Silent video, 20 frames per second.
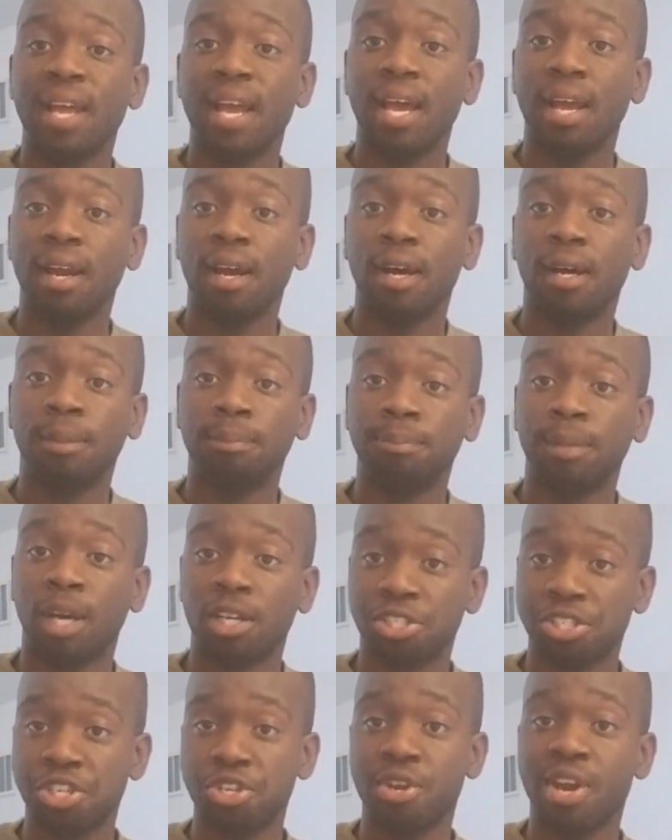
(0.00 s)
and um,
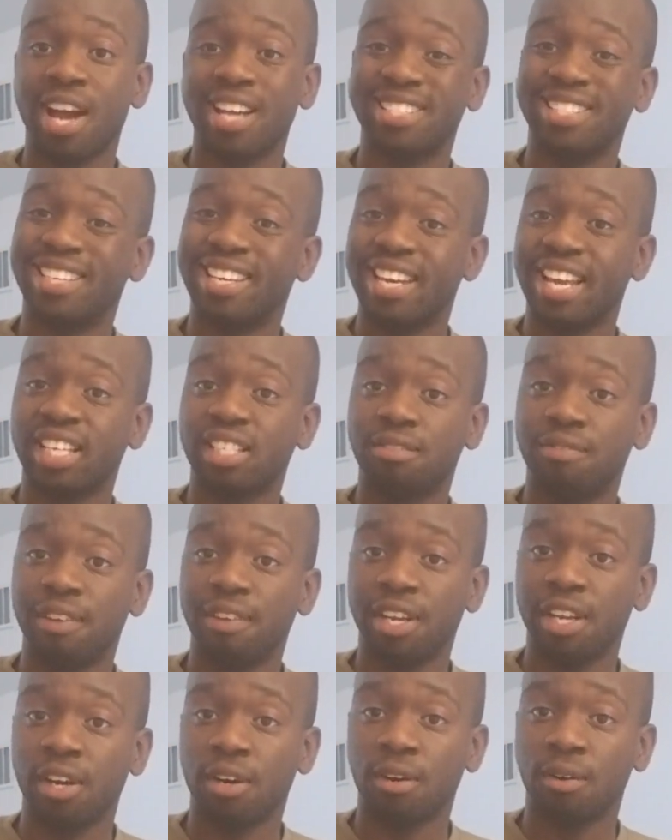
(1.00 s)
I'll see you guys in the next
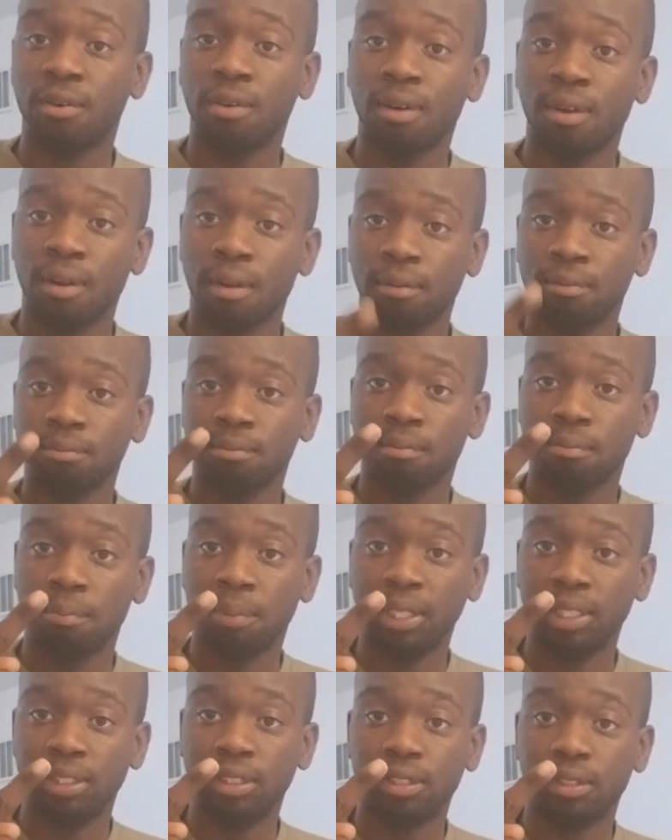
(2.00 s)
video.
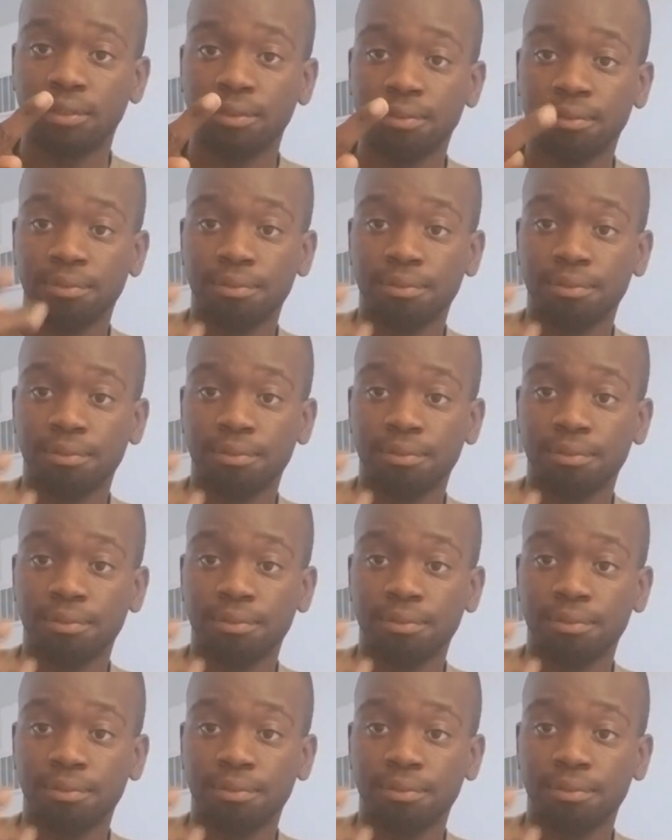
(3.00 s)
Peace.